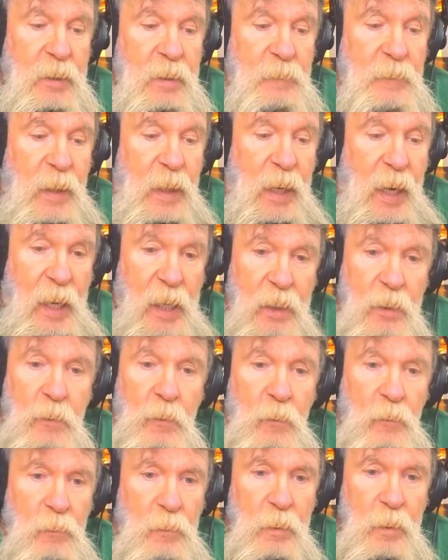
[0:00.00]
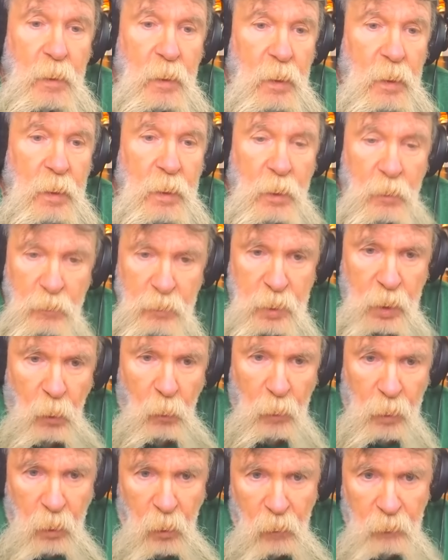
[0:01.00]
of that angle. Who's
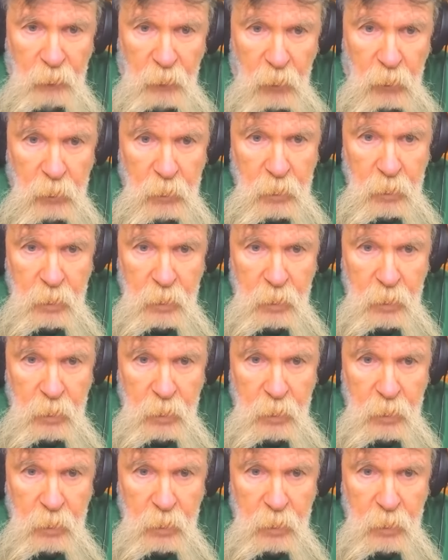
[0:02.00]
going over?